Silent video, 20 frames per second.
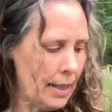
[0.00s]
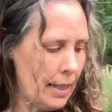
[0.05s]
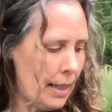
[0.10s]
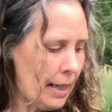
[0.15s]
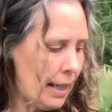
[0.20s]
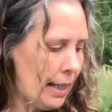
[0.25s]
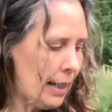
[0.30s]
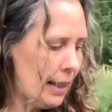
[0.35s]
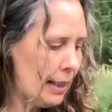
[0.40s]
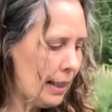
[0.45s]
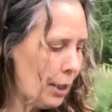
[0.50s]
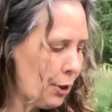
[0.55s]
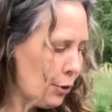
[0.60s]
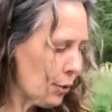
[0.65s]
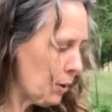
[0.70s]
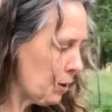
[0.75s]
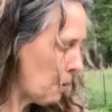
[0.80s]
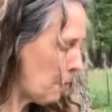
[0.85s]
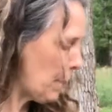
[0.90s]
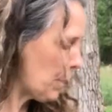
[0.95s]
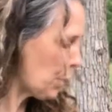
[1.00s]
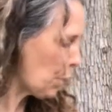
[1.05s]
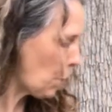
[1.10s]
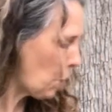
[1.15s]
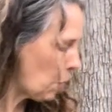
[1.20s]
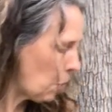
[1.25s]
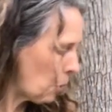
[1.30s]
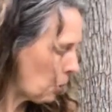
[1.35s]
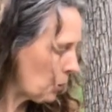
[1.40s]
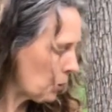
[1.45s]
And I drilled a bunch of
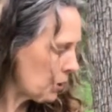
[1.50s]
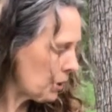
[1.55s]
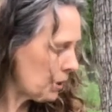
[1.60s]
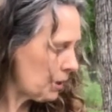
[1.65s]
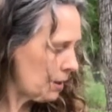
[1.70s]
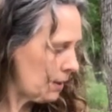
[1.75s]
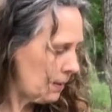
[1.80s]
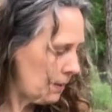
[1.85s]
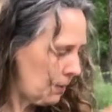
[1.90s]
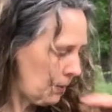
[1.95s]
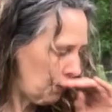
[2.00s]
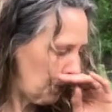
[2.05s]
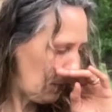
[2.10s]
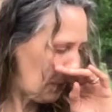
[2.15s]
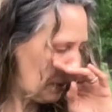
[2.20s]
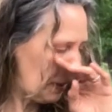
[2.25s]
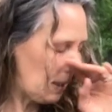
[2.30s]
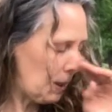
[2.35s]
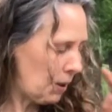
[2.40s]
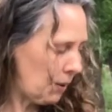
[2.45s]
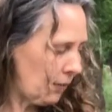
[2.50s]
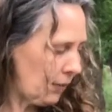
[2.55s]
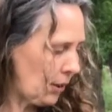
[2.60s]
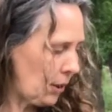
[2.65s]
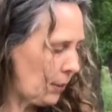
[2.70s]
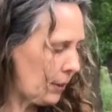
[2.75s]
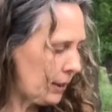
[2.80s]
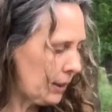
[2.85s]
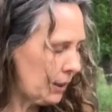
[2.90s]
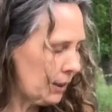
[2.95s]
holes for the
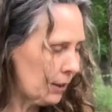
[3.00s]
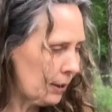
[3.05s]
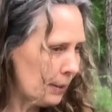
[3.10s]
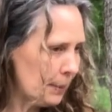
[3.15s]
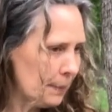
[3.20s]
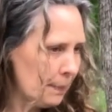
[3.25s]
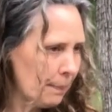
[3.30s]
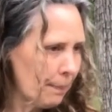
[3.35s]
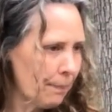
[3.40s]
airflow in here